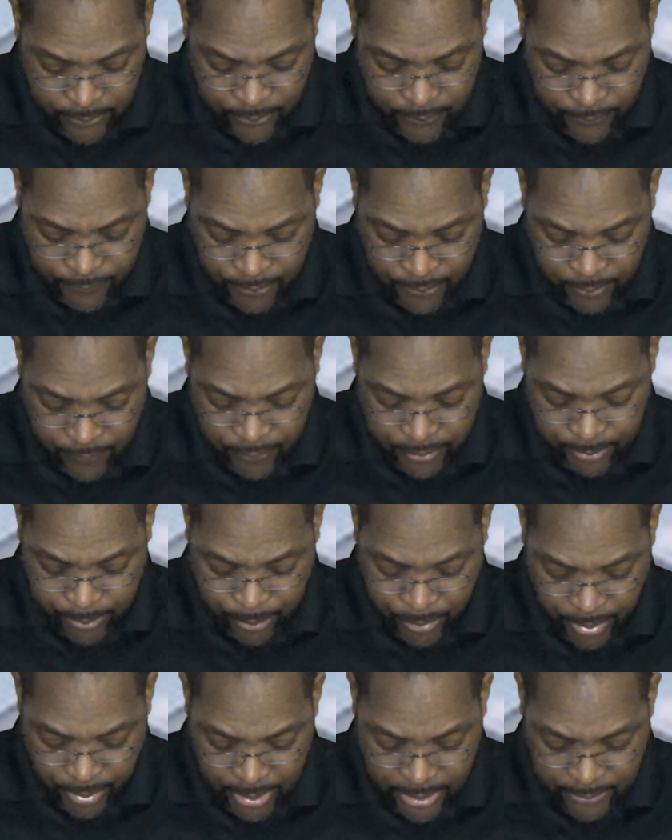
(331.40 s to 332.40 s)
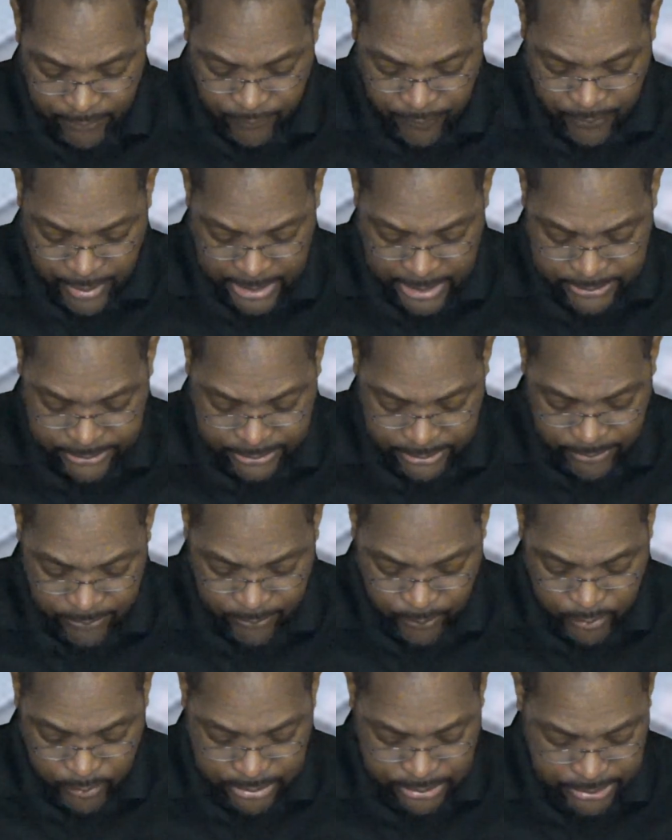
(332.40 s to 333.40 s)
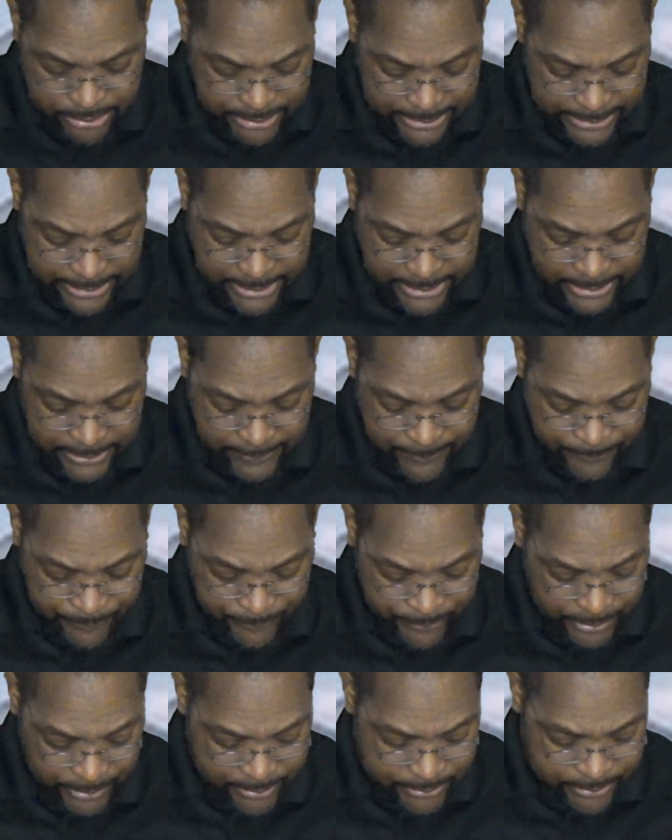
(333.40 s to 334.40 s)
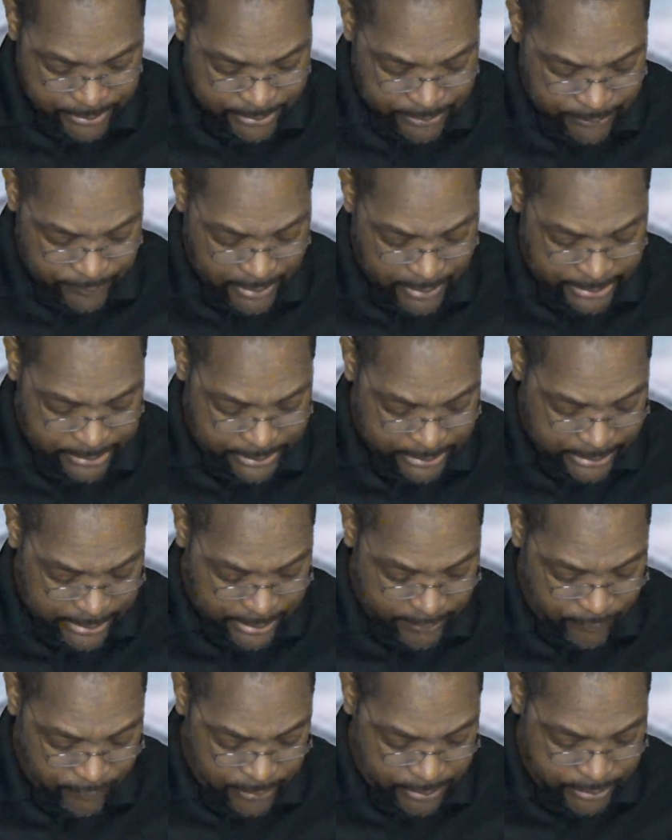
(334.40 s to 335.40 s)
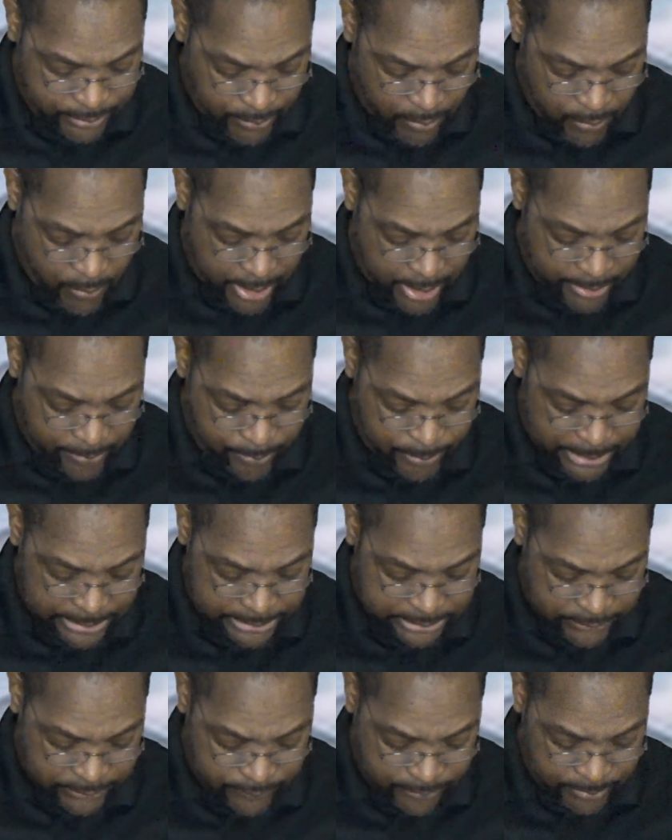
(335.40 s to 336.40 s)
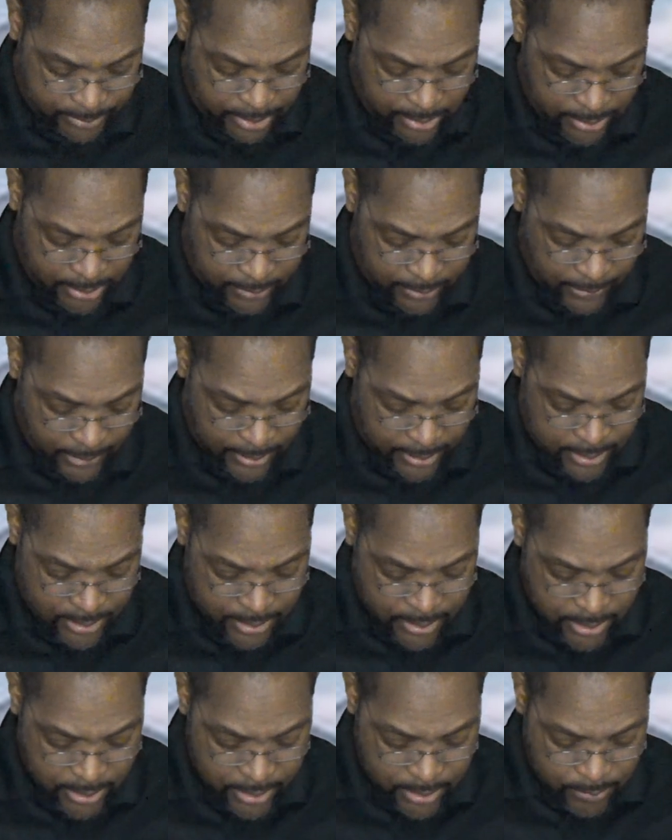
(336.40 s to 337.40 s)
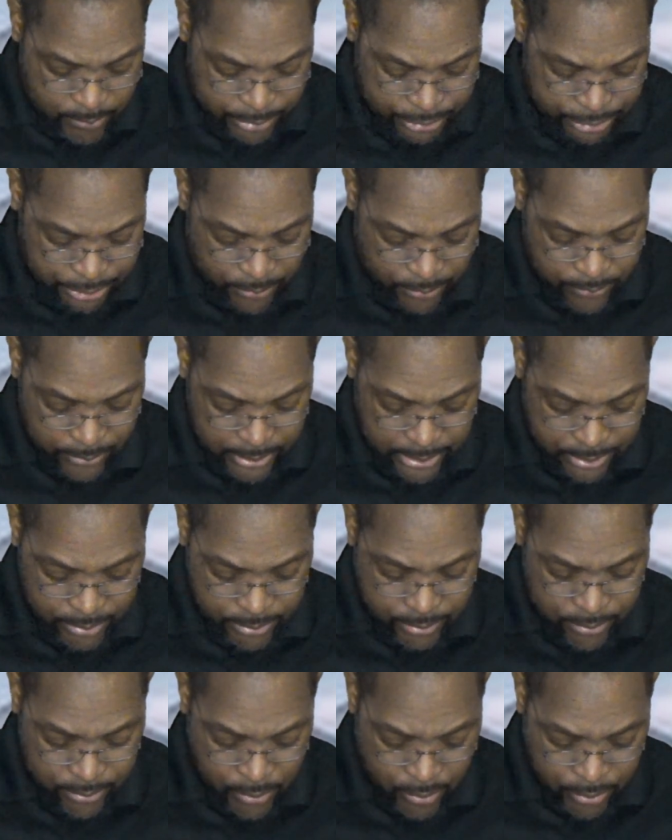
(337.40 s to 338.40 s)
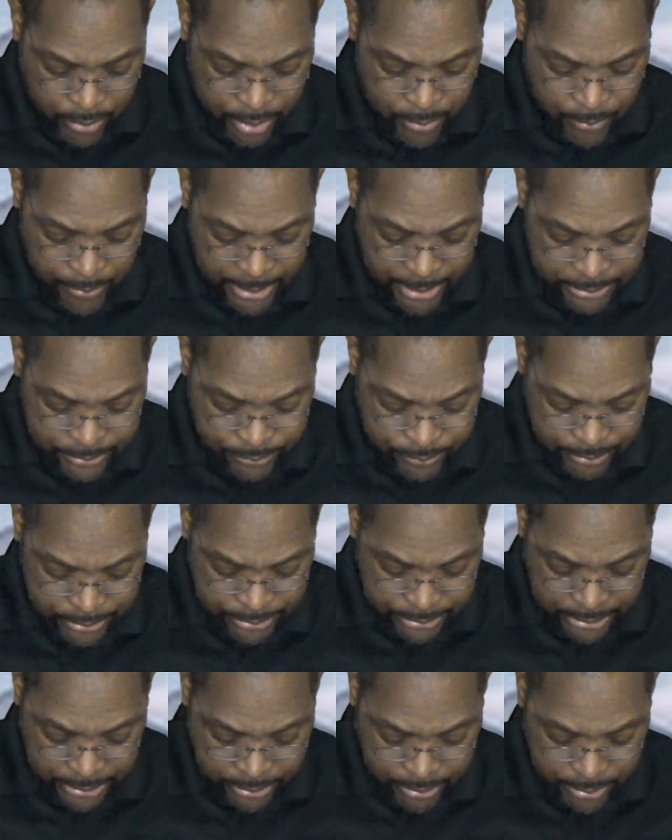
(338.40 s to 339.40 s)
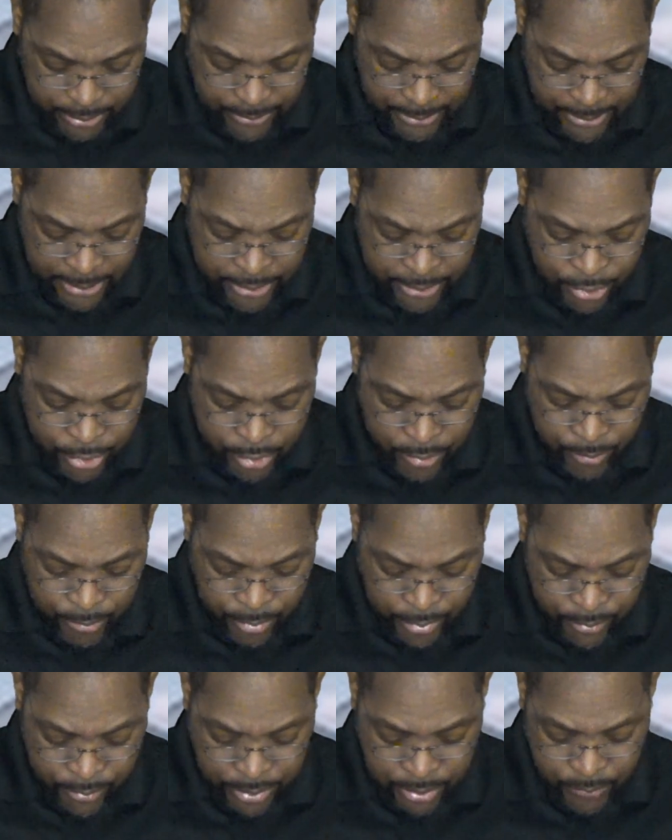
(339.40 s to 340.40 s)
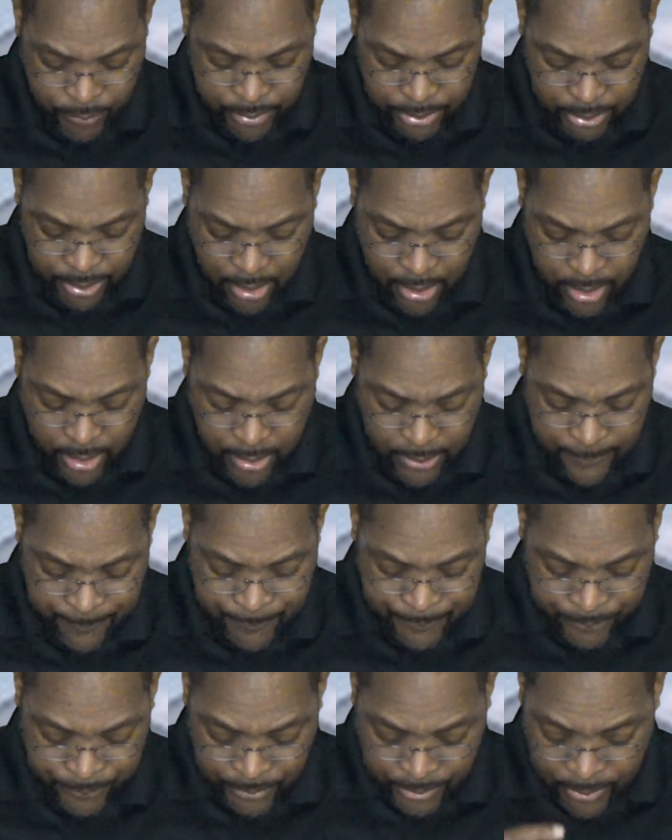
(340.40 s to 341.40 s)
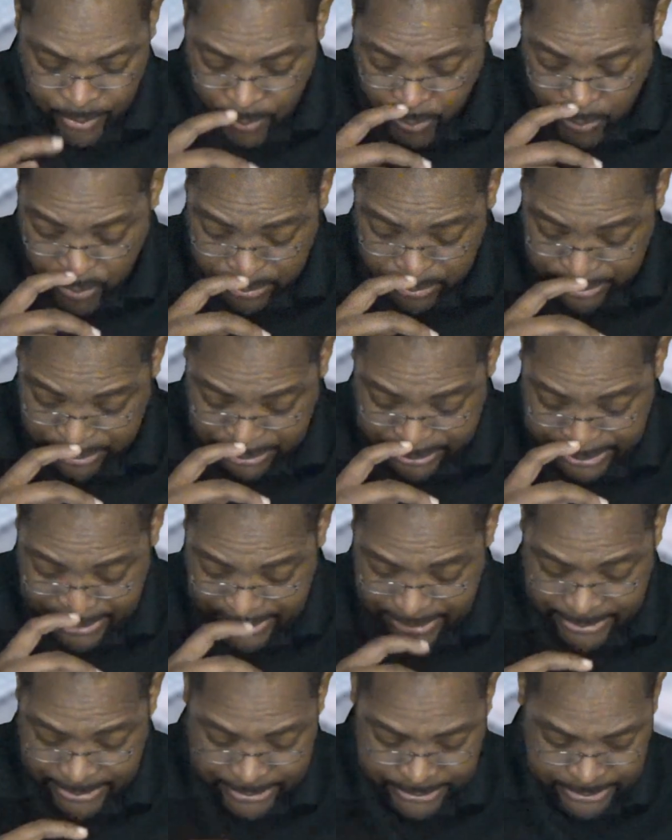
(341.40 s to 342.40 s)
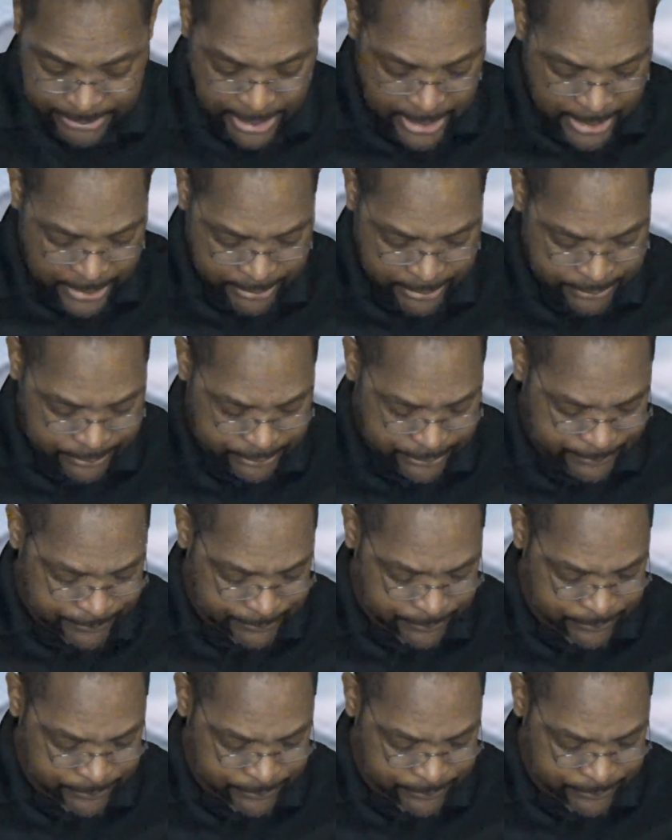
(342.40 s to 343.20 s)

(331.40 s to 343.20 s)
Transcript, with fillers: Fervent prayer and fasting when seeking in fact, deliverance or a blessing from God, but show little or no interest in, in communing with God or seeking his guidance.